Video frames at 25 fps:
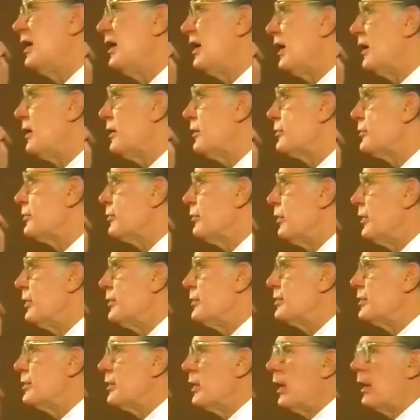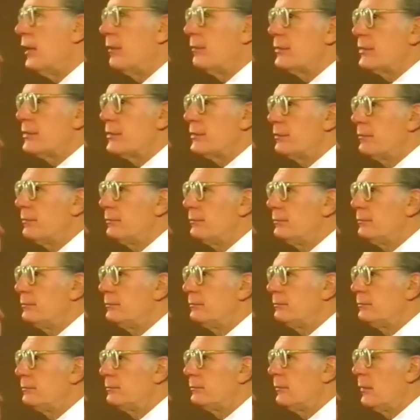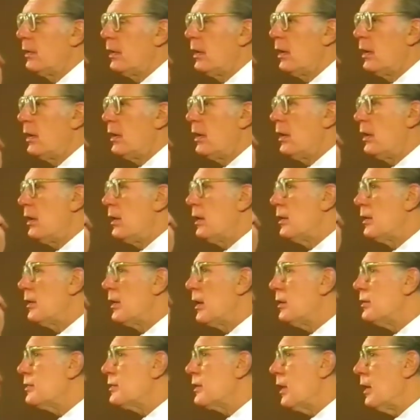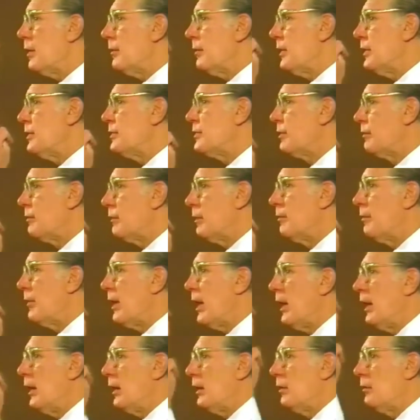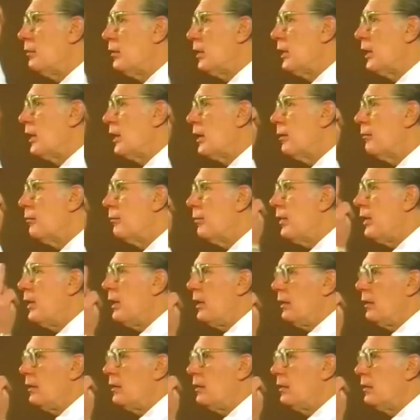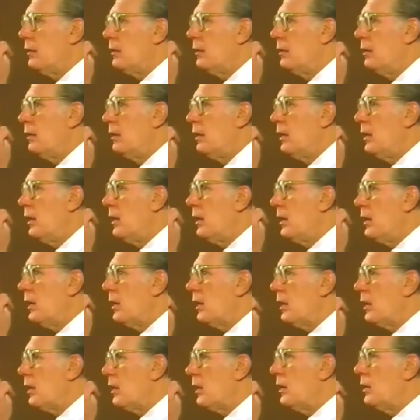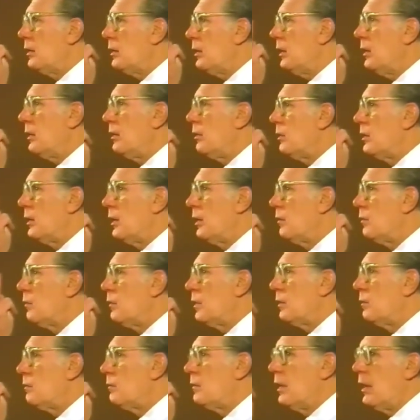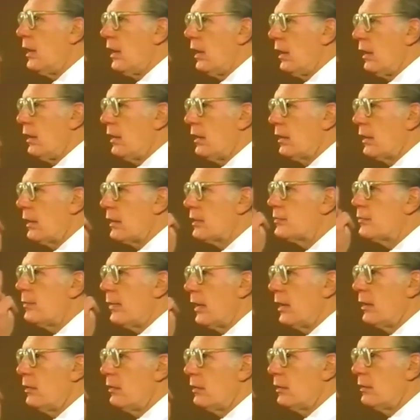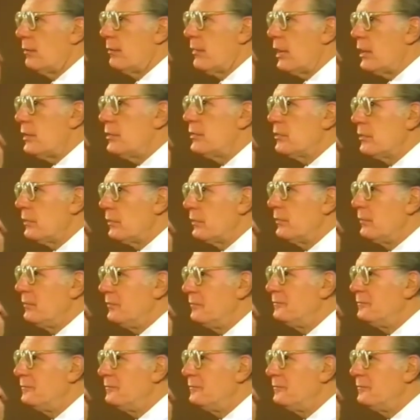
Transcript: That destroys jobs. Those companies that remain and want to compete can only do it in one way, and that's by automation.